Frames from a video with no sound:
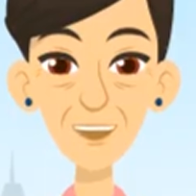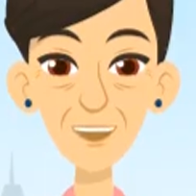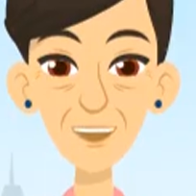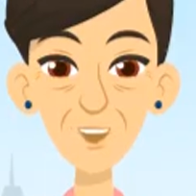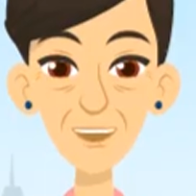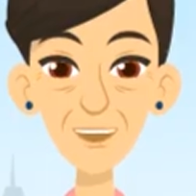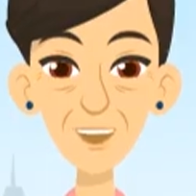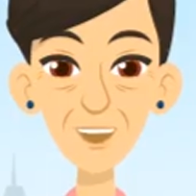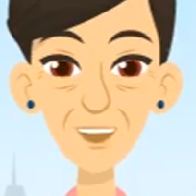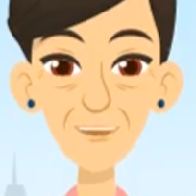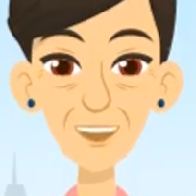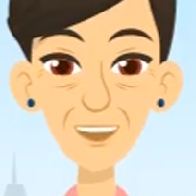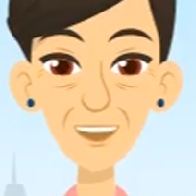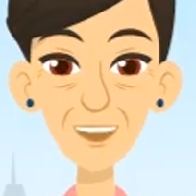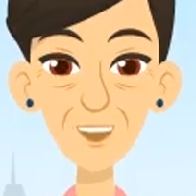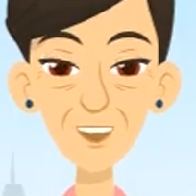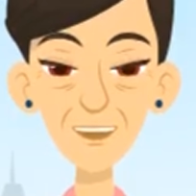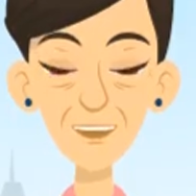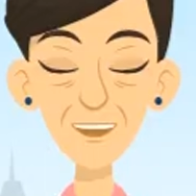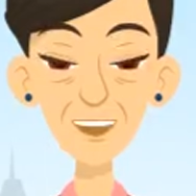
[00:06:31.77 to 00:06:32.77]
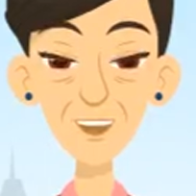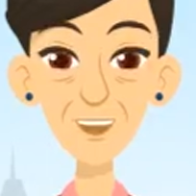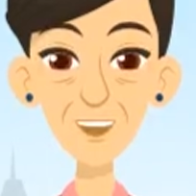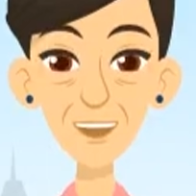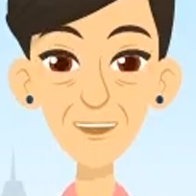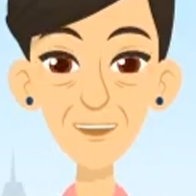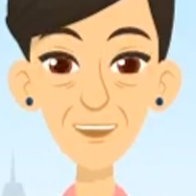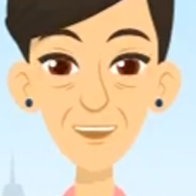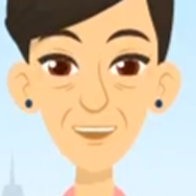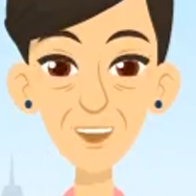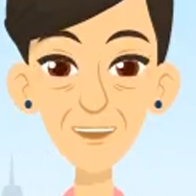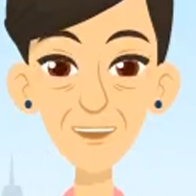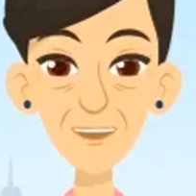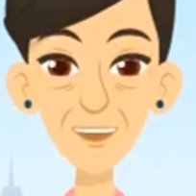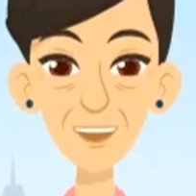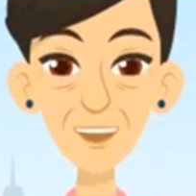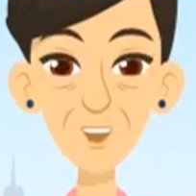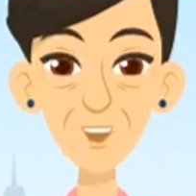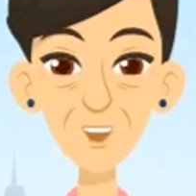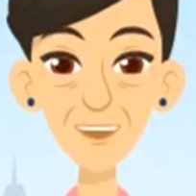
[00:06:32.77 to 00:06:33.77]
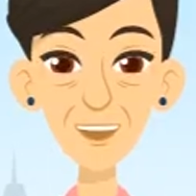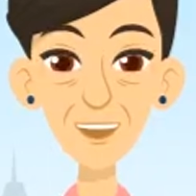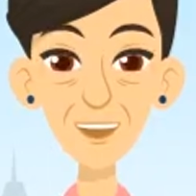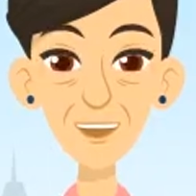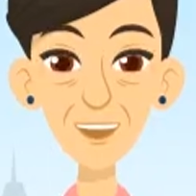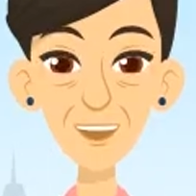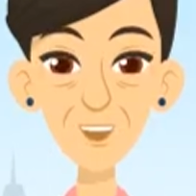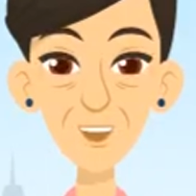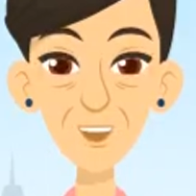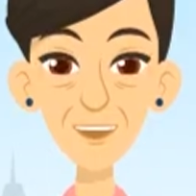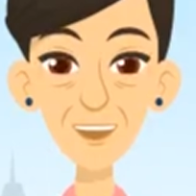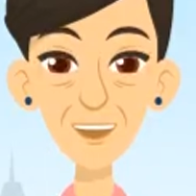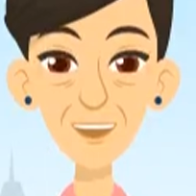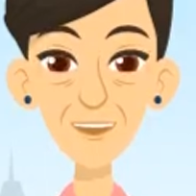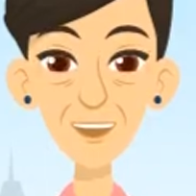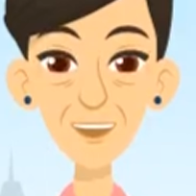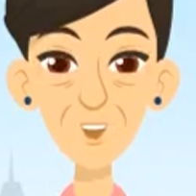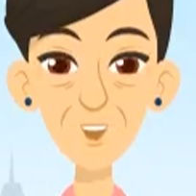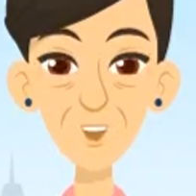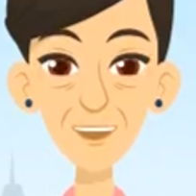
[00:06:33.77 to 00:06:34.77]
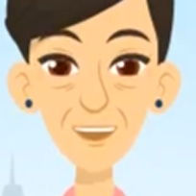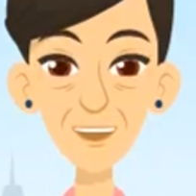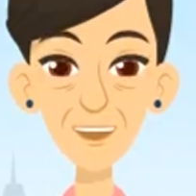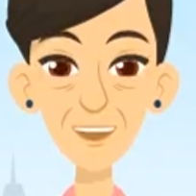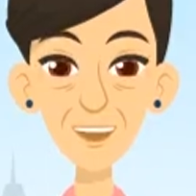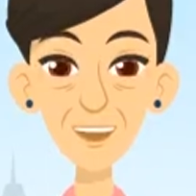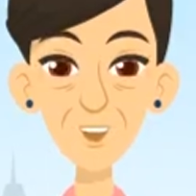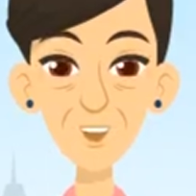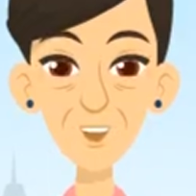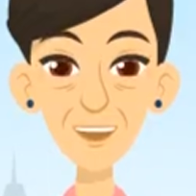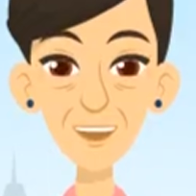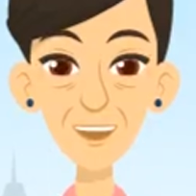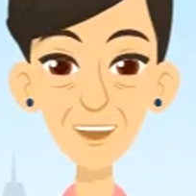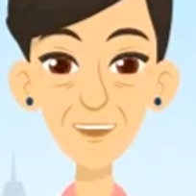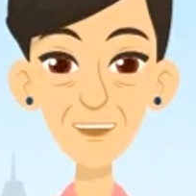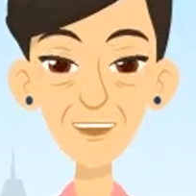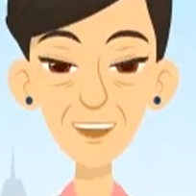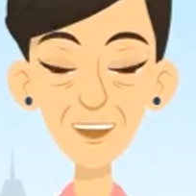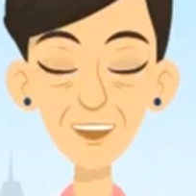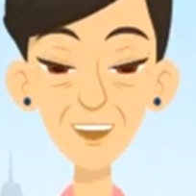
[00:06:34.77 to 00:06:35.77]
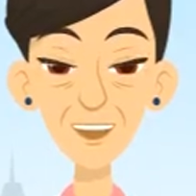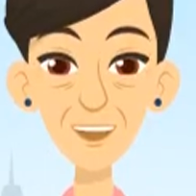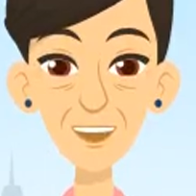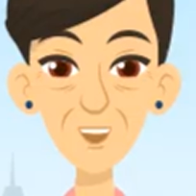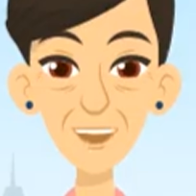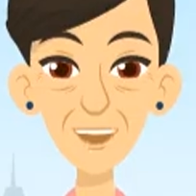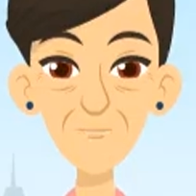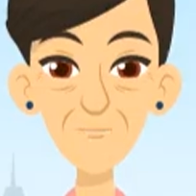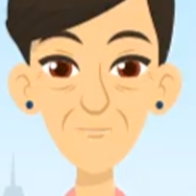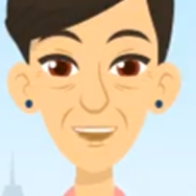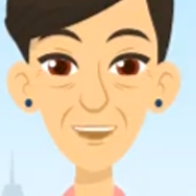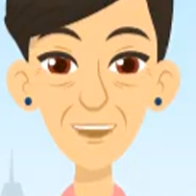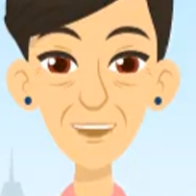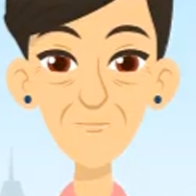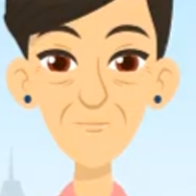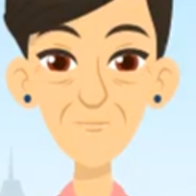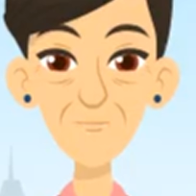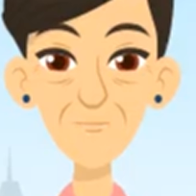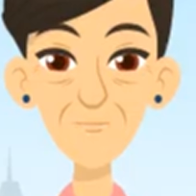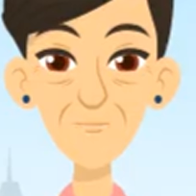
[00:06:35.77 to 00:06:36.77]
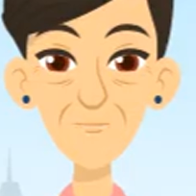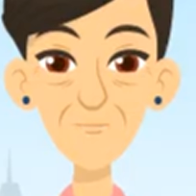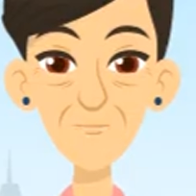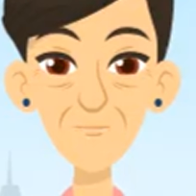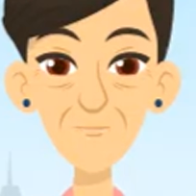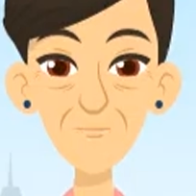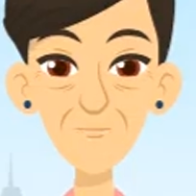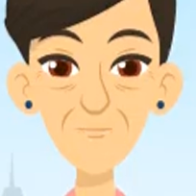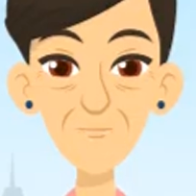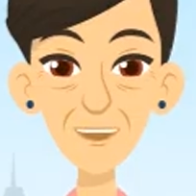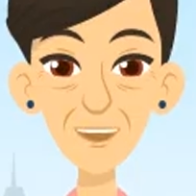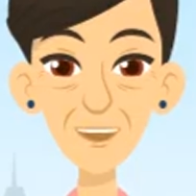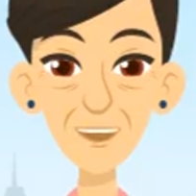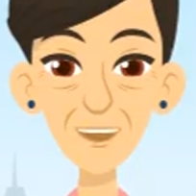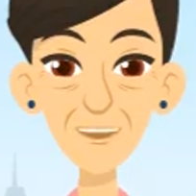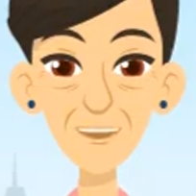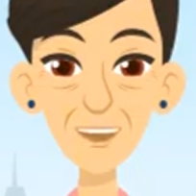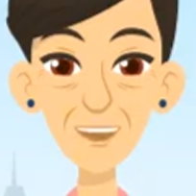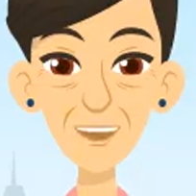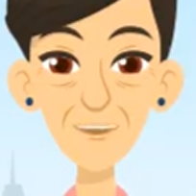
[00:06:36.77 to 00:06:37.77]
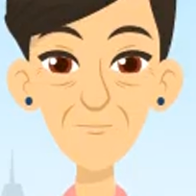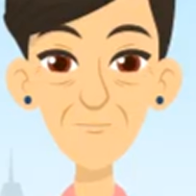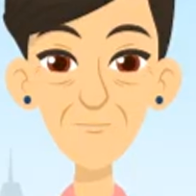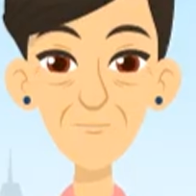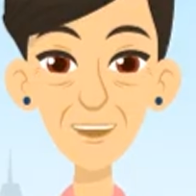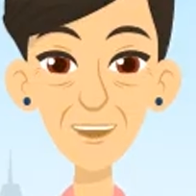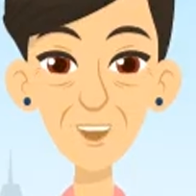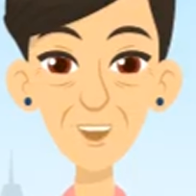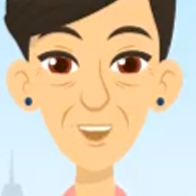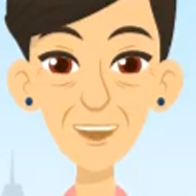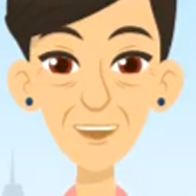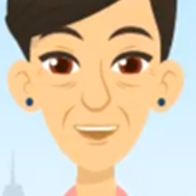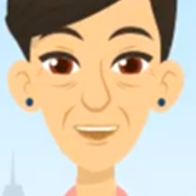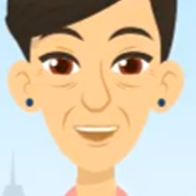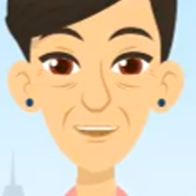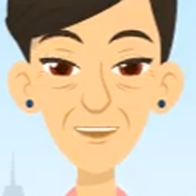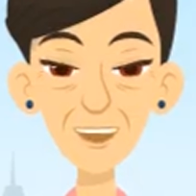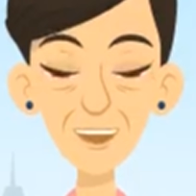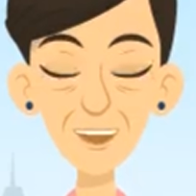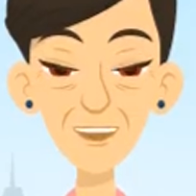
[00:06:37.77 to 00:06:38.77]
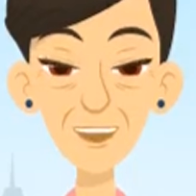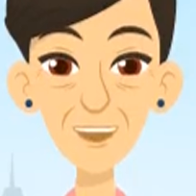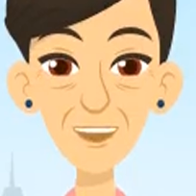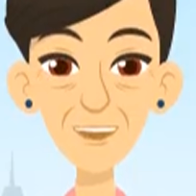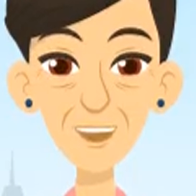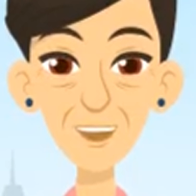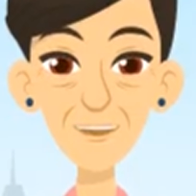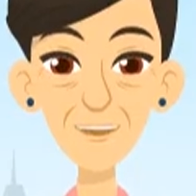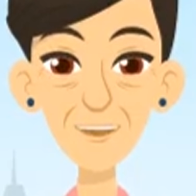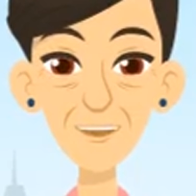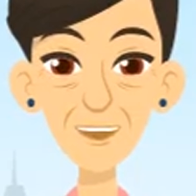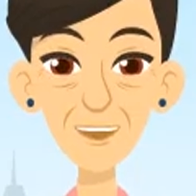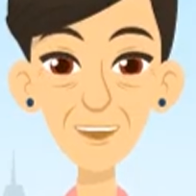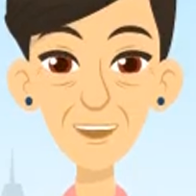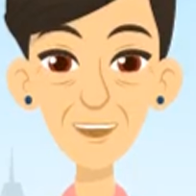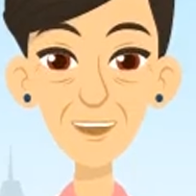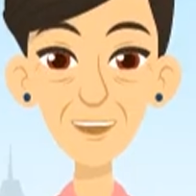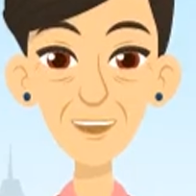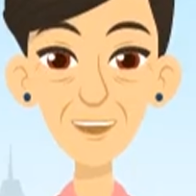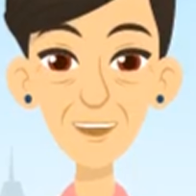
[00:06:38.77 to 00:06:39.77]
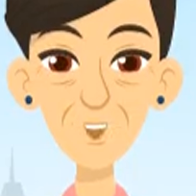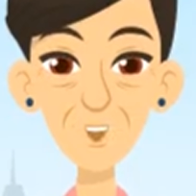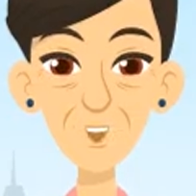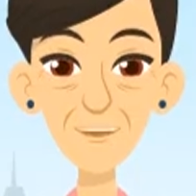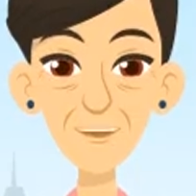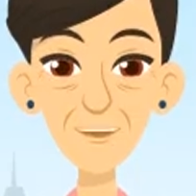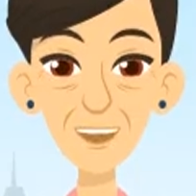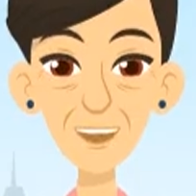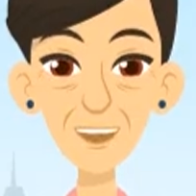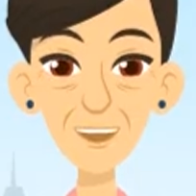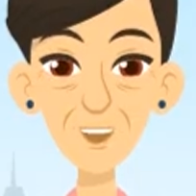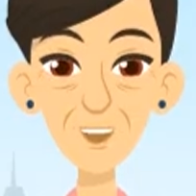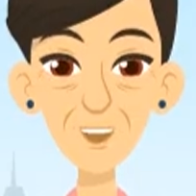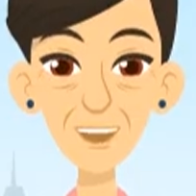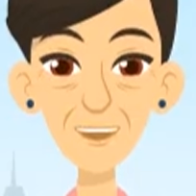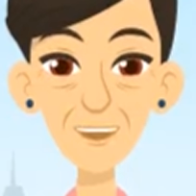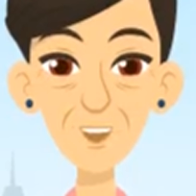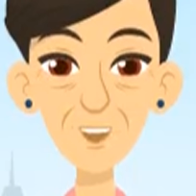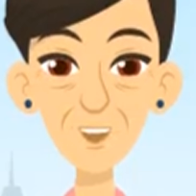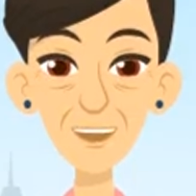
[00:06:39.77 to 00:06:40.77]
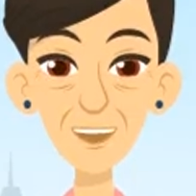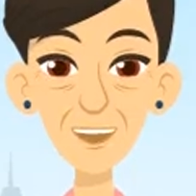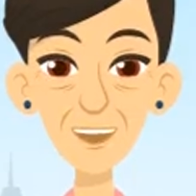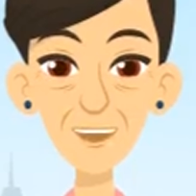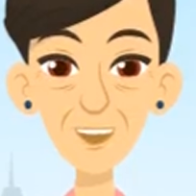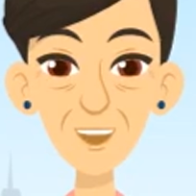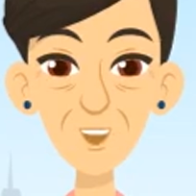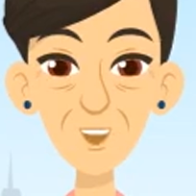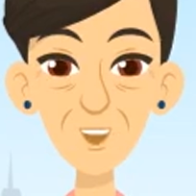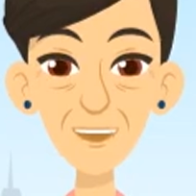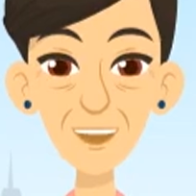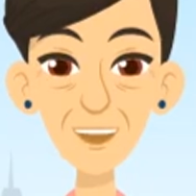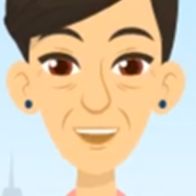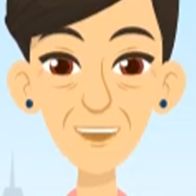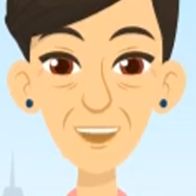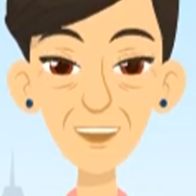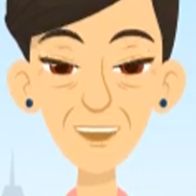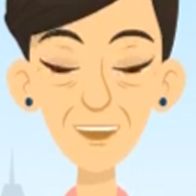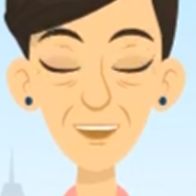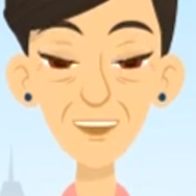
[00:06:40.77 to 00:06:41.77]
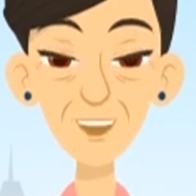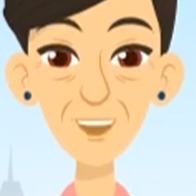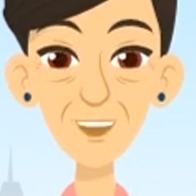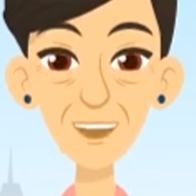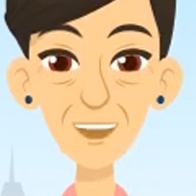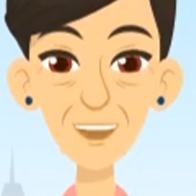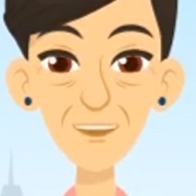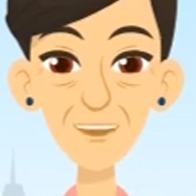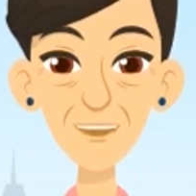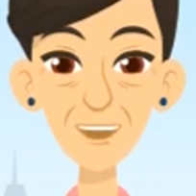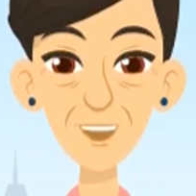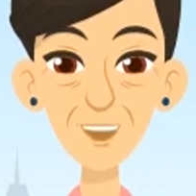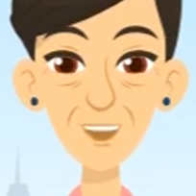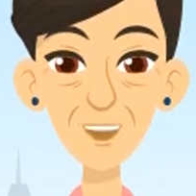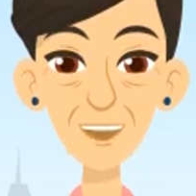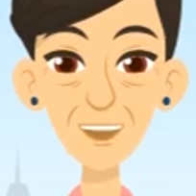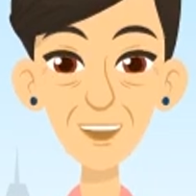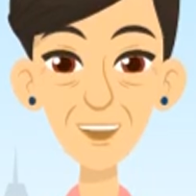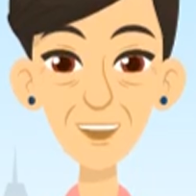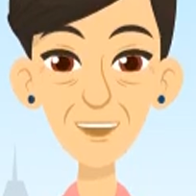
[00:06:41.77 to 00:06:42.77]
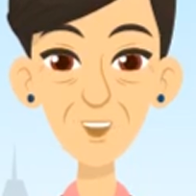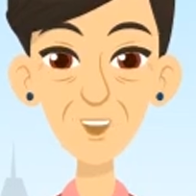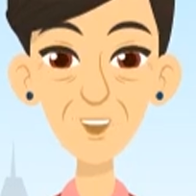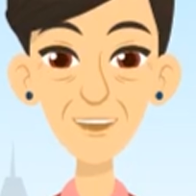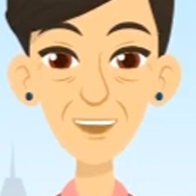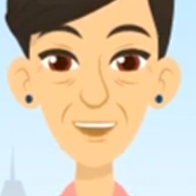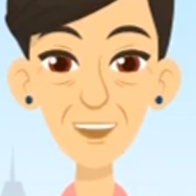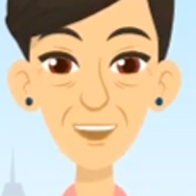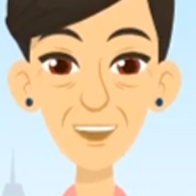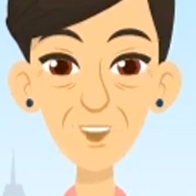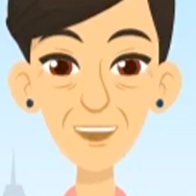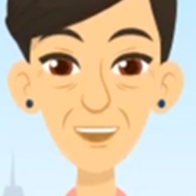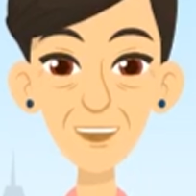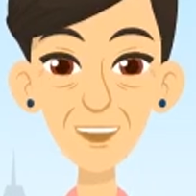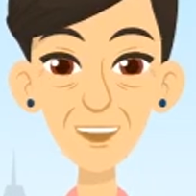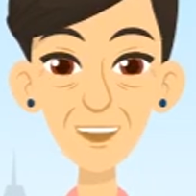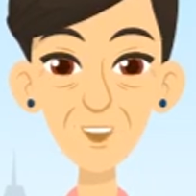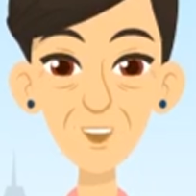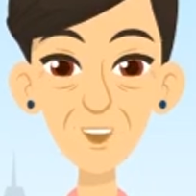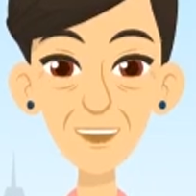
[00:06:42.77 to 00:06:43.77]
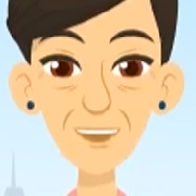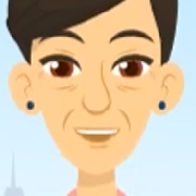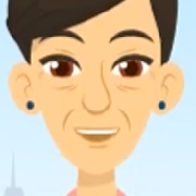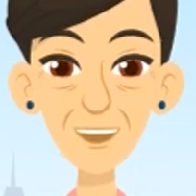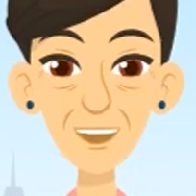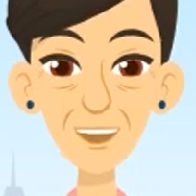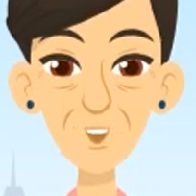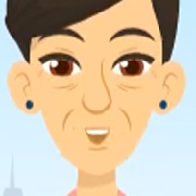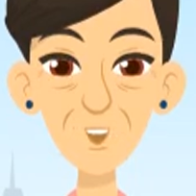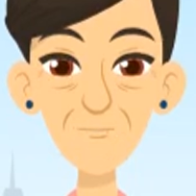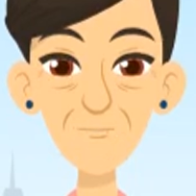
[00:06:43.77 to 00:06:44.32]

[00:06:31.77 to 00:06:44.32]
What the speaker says: Congress within 48 hours when troops are being committed to an armed conflict. Further, the President is required to remove all troops after 60 days if Congress has not granted an extension.